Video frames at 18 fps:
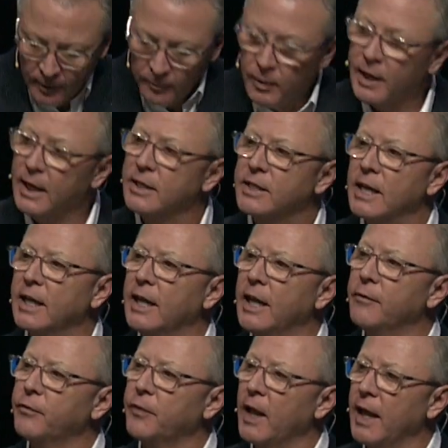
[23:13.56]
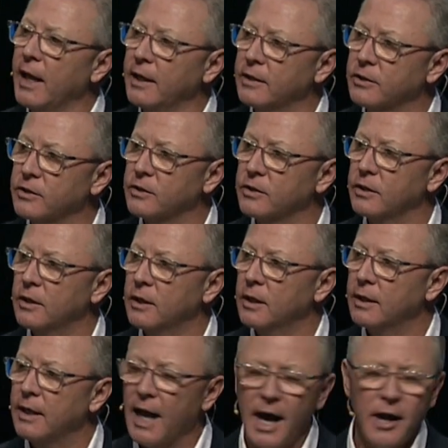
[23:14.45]
But he said, Give thanks.
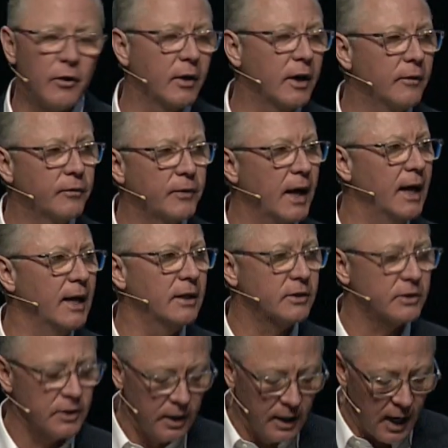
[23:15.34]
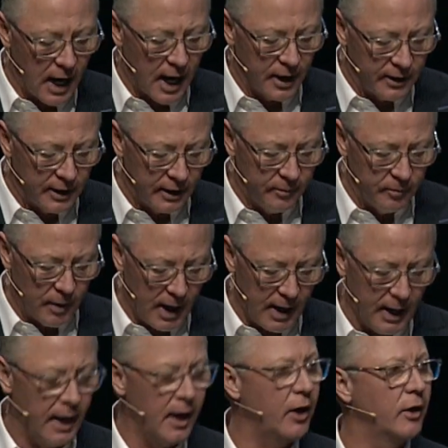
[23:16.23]
Now, I don't give thanks to God that
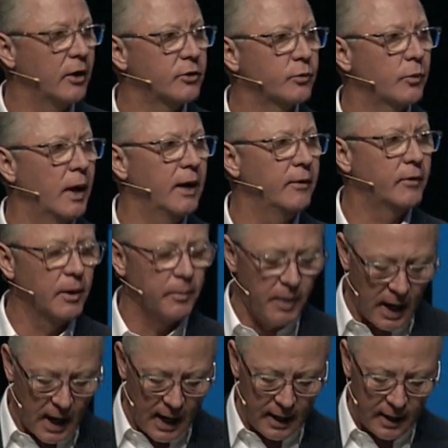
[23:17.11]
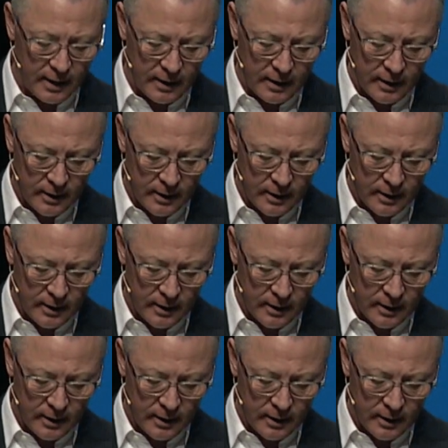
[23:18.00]
my hair is waved goodbye.